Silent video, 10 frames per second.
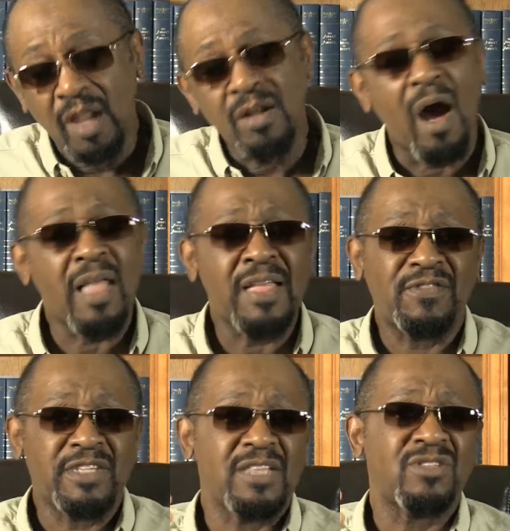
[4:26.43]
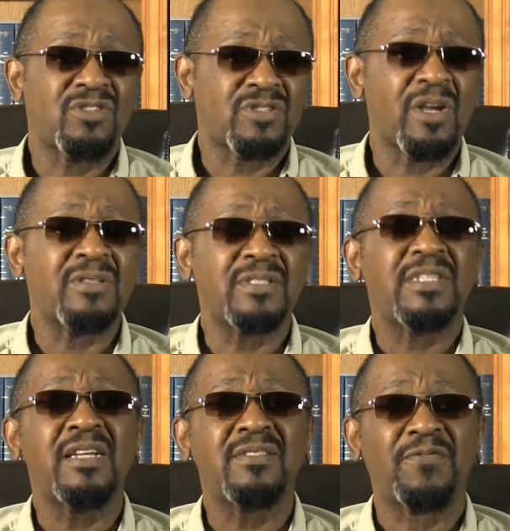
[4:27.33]
God have set in certain
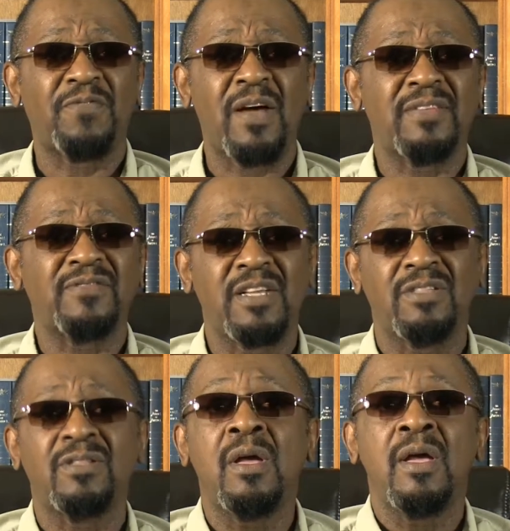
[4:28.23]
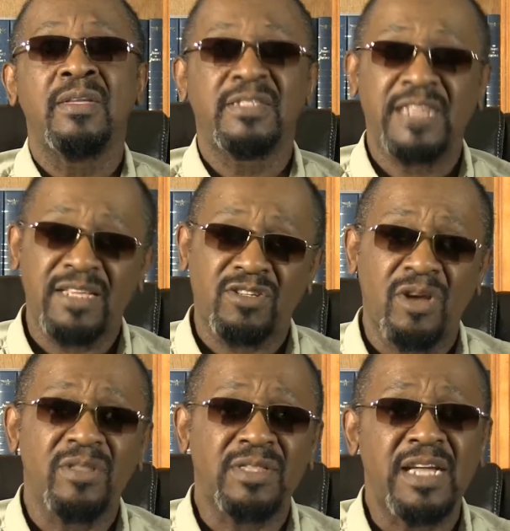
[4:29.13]
things, the Father have set, set
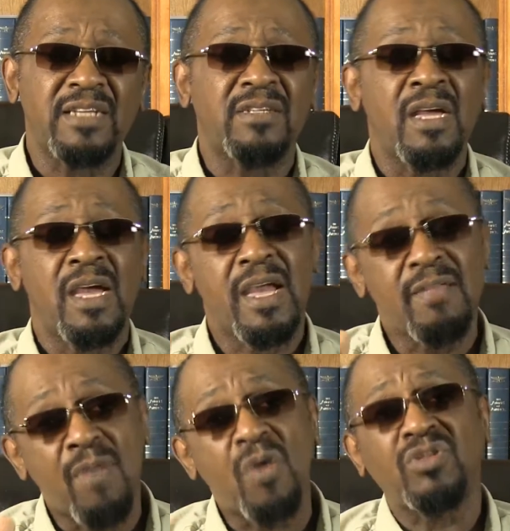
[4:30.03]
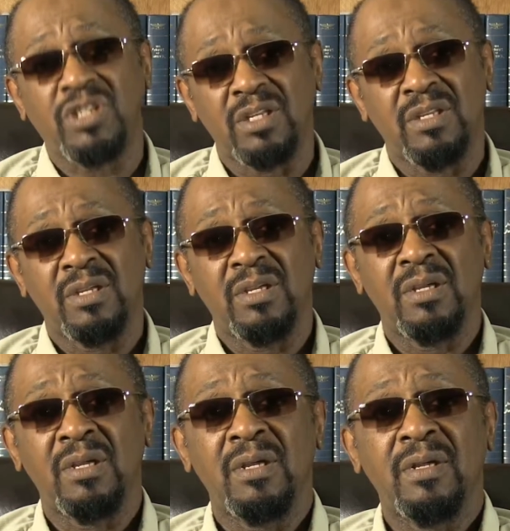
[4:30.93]
certain things in motion
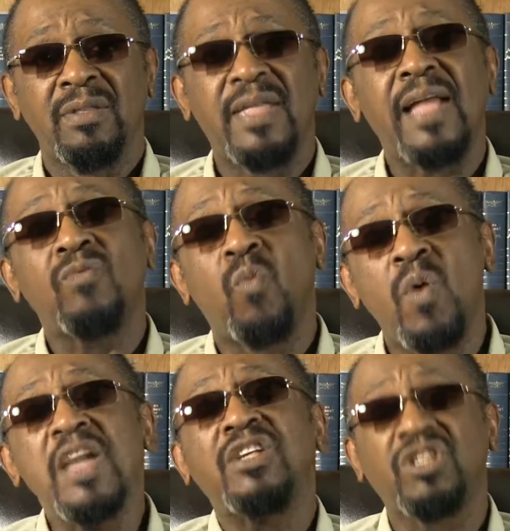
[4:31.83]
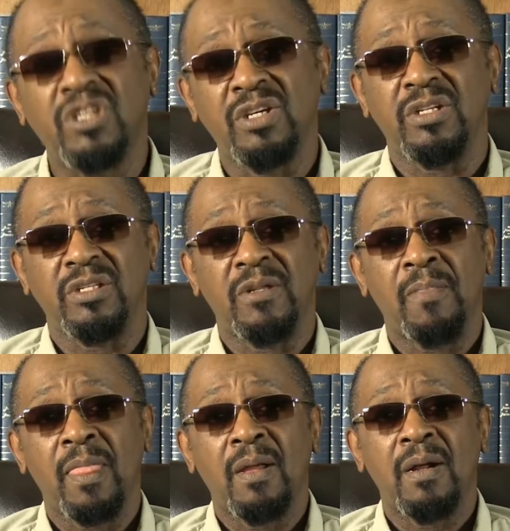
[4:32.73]
that we should
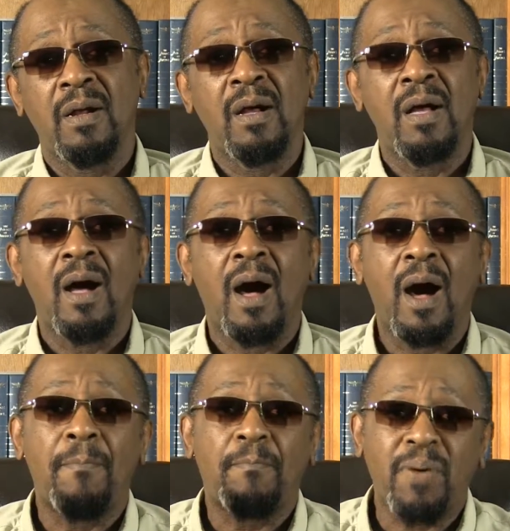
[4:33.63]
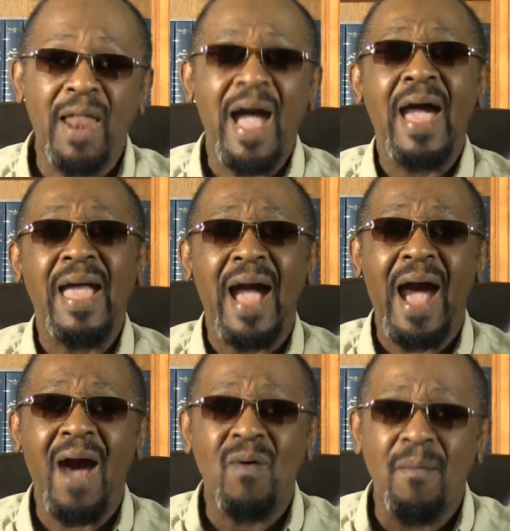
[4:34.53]
apply
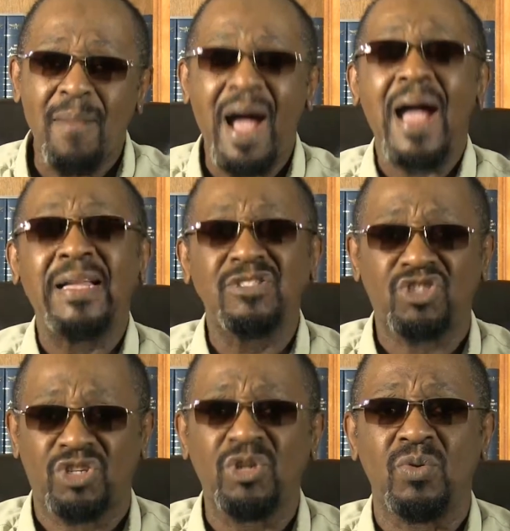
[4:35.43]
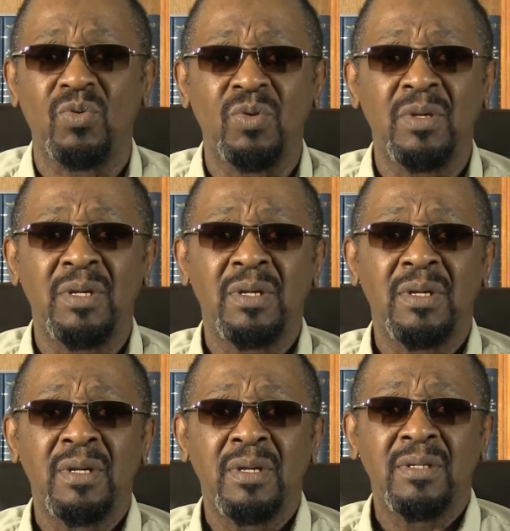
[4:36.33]
our minds to.
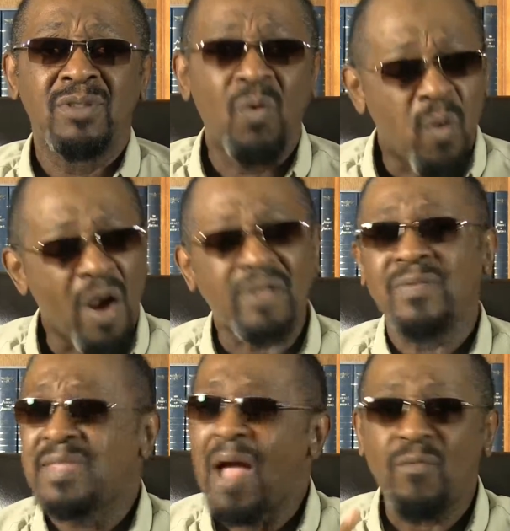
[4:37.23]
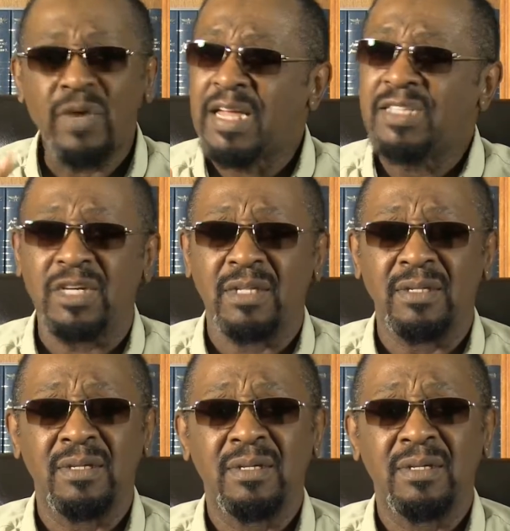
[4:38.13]
The word of not religion.